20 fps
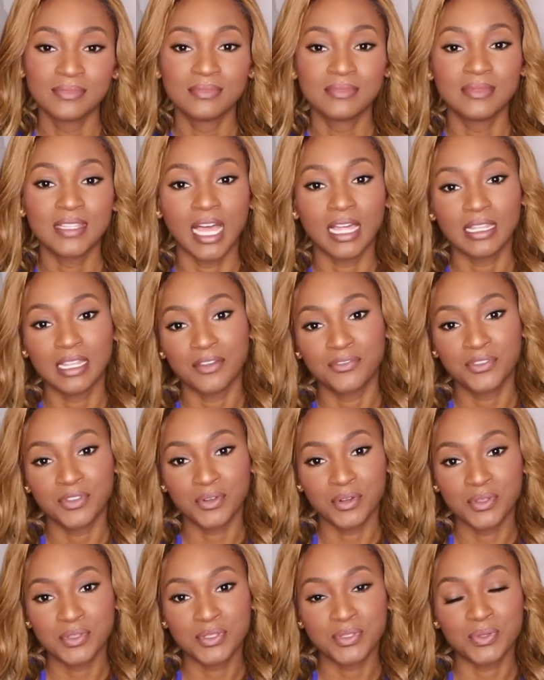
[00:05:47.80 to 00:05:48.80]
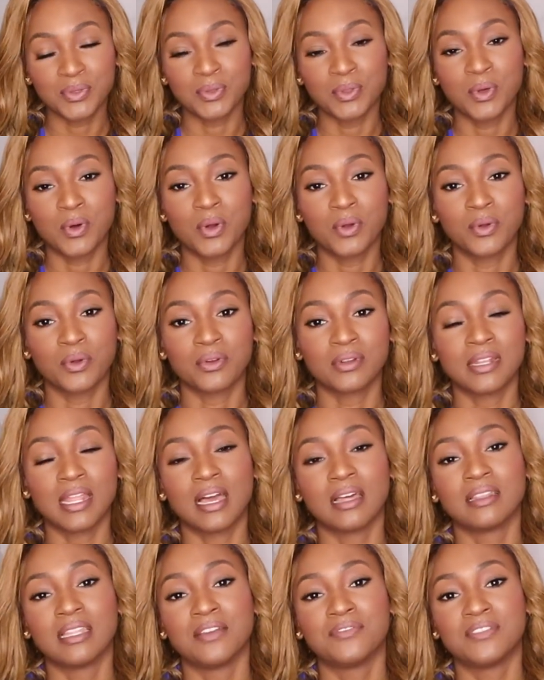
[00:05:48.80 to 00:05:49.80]
not left it on so long, or
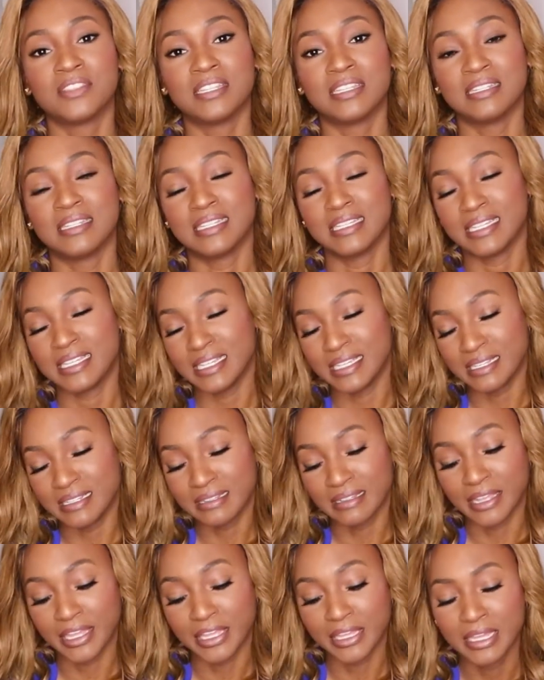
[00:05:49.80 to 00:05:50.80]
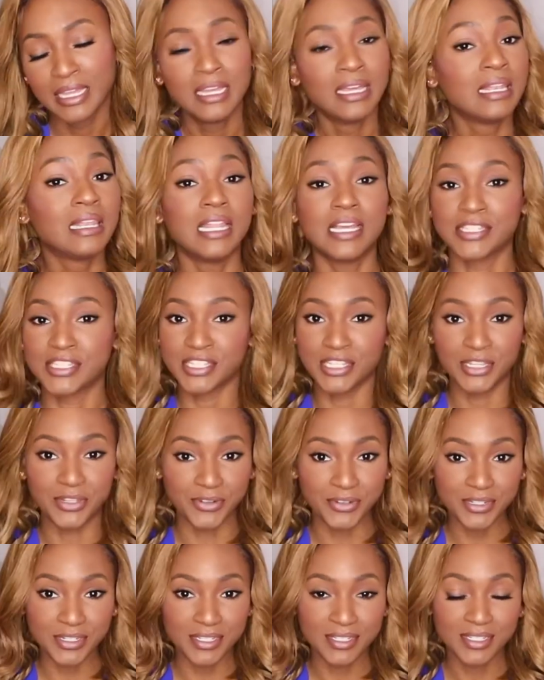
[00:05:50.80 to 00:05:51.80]
not left it in the heat. Like, lesson
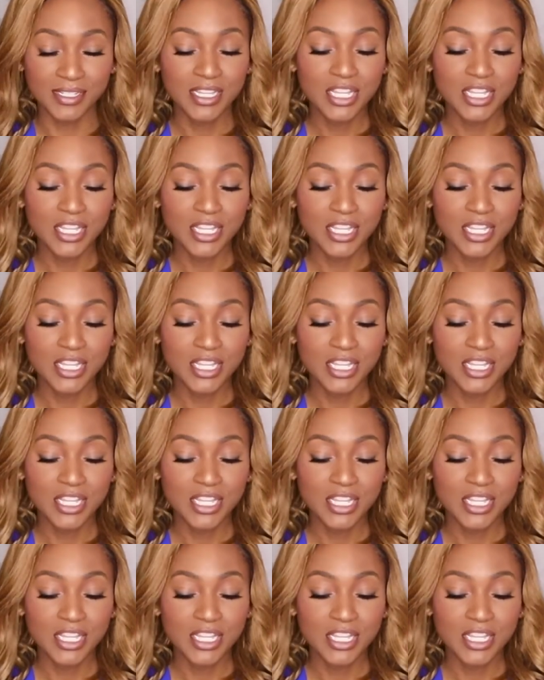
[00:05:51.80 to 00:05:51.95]
learned.